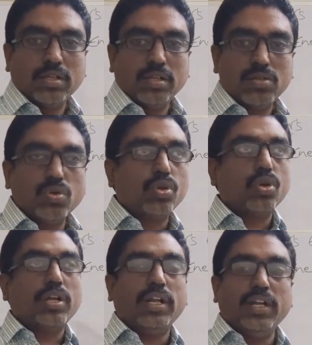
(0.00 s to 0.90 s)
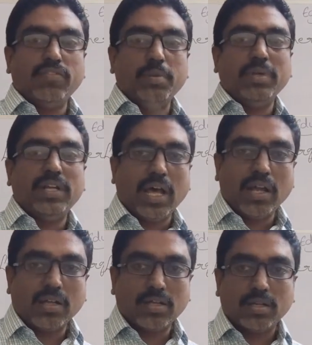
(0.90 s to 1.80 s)
so totally it will be
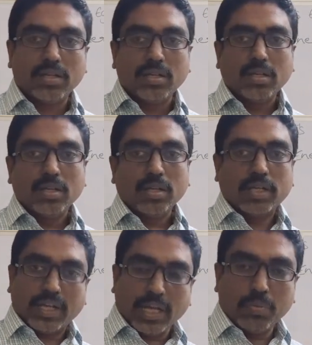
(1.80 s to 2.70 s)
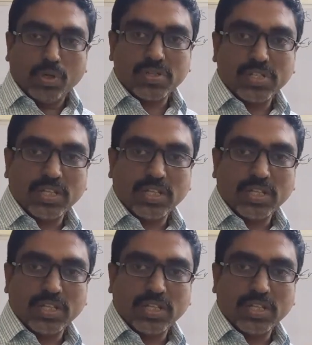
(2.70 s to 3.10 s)
dark. Can I able to see the